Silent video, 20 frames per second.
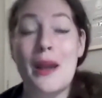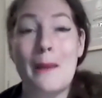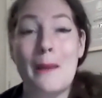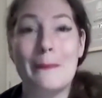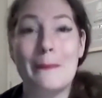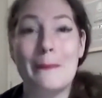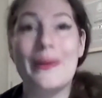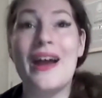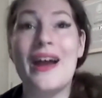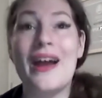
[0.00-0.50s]

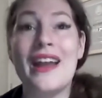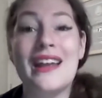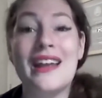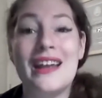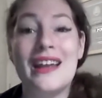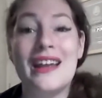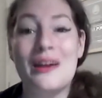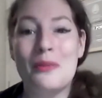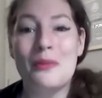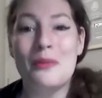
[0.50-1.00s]
But
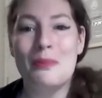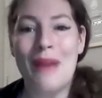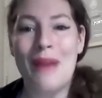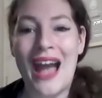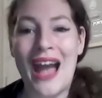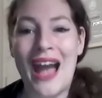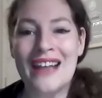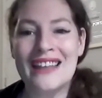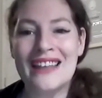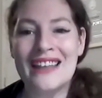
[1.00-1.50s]

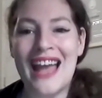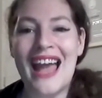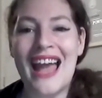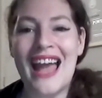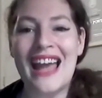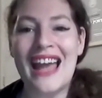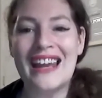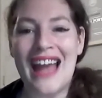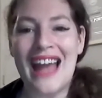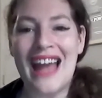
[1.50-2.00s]
back
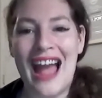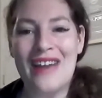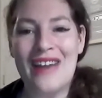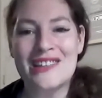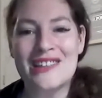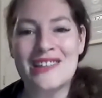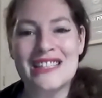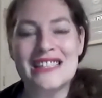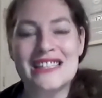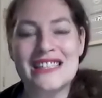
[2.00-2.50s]
then, I
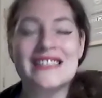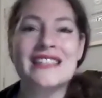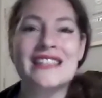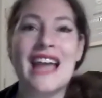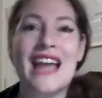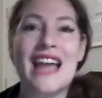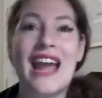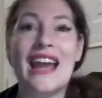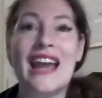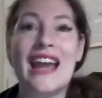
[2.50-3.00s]
would just
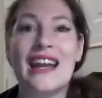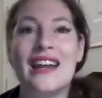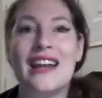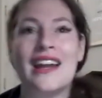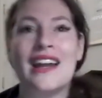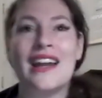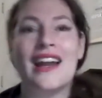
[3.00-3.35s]
say,